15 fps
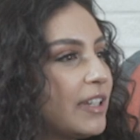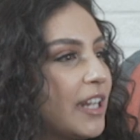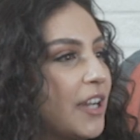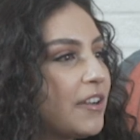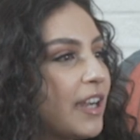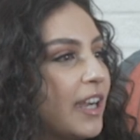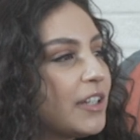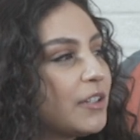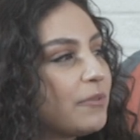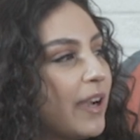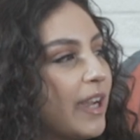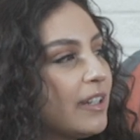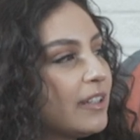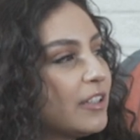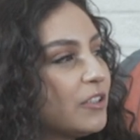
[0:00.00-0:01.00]
now are kind of
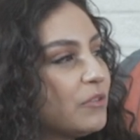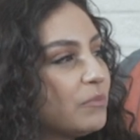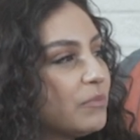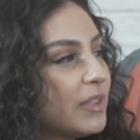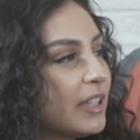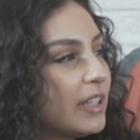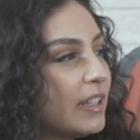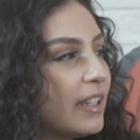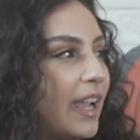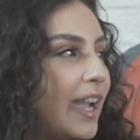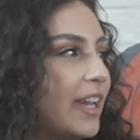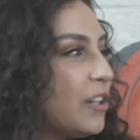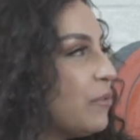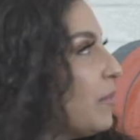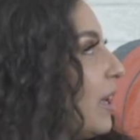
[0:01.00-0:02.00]
random, like
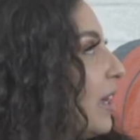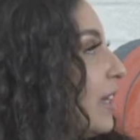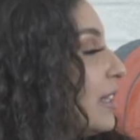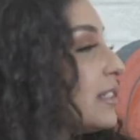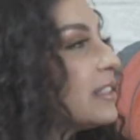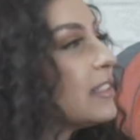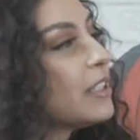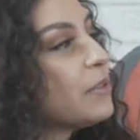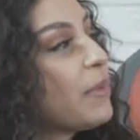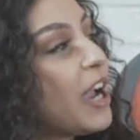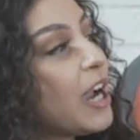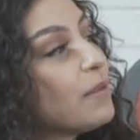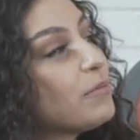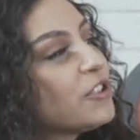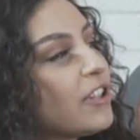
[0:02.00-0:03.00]
anime to some
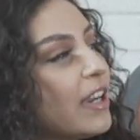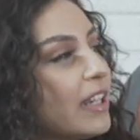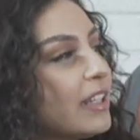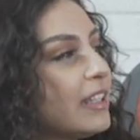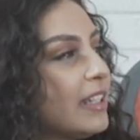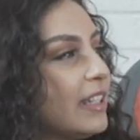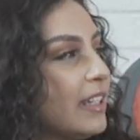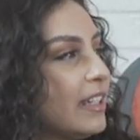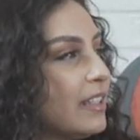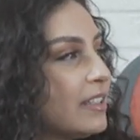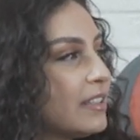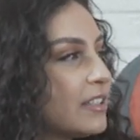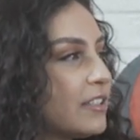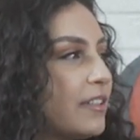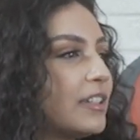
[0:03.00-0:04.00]
abstract
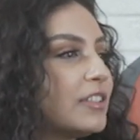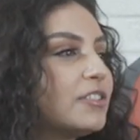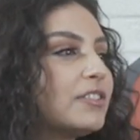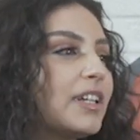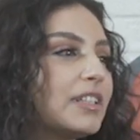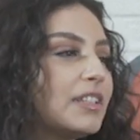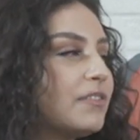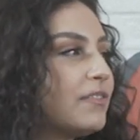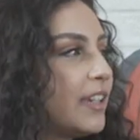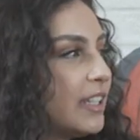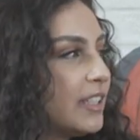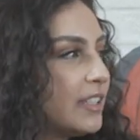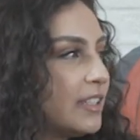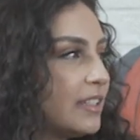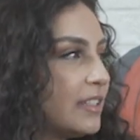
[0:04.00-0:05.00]
things, or I do like the
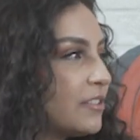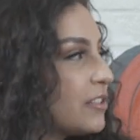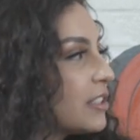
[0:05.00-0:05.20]
faces or